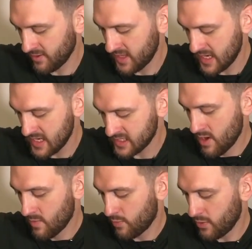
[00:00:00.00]

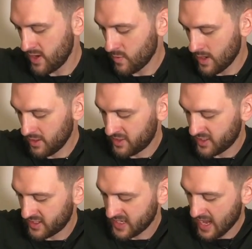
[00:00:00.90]
these pretty well to
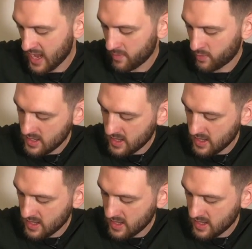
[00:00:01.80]
the top.